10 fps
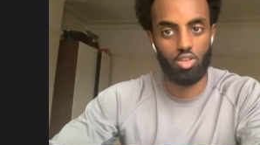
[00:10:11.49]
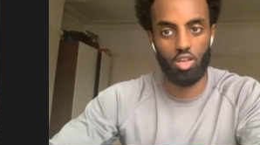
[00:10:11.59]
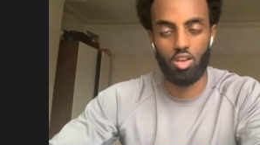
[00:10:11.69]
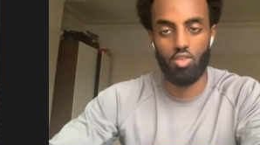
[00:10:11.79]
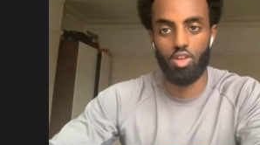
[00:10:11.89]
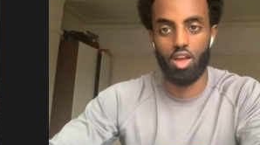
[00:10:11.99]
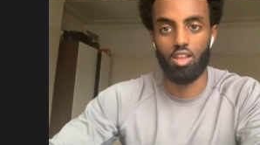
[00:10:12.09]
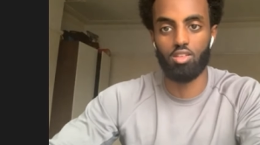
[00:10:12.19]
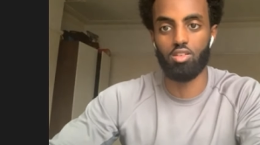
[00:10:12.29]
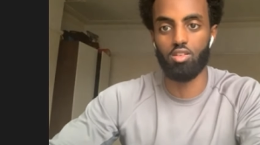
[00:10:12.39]
than the
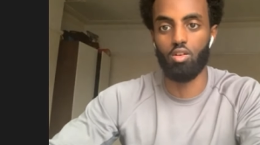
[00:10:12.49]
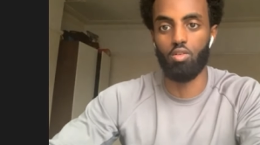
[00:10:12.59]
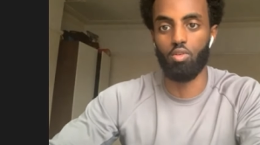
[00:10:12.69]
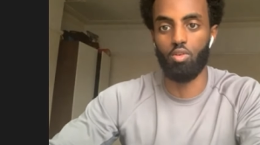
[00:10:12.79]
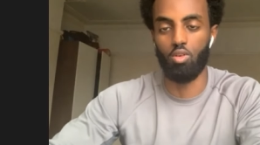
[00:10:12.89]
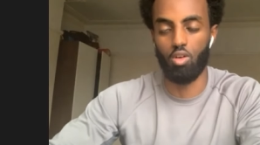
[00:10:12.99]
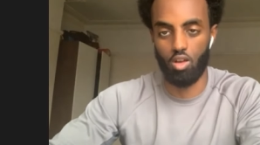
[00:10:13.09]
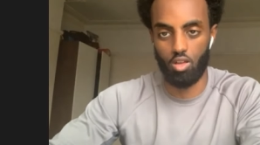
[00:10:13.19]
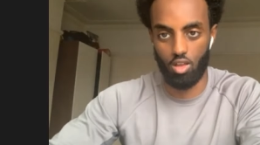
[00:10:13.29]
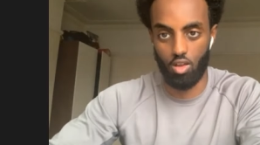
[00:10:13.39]
reality of
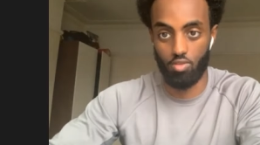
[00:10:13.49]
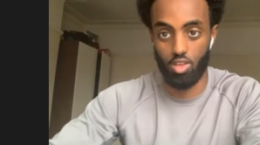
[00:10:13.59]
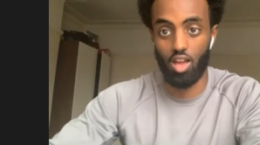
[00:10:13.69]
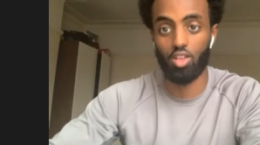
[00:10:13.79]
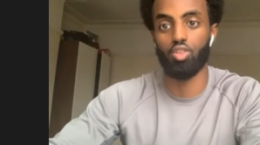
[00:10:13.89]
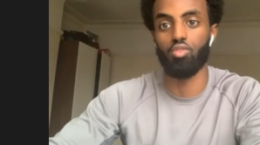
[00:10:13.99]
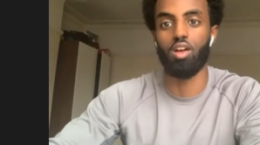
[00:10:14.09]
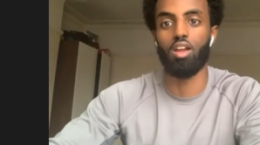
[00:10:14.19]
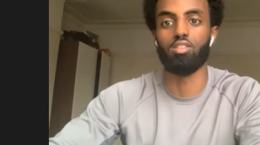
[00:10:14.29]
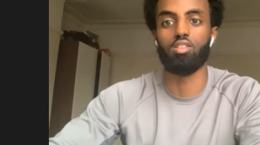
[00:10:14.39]
of the actual
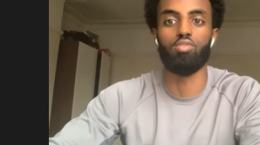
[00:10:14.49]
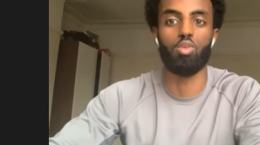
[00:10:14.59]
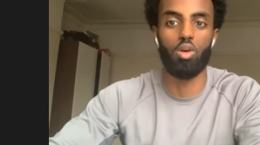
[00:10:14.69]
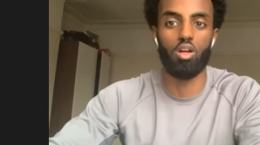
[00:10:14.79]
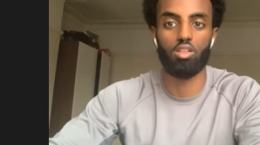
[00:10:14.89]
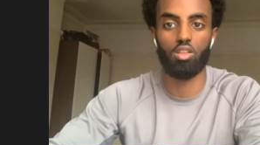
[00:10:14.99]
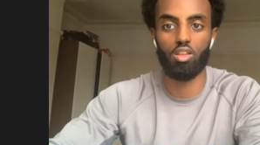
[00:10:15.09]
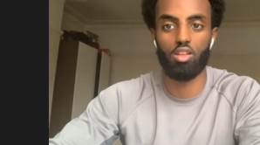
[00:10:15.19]
reality of the world.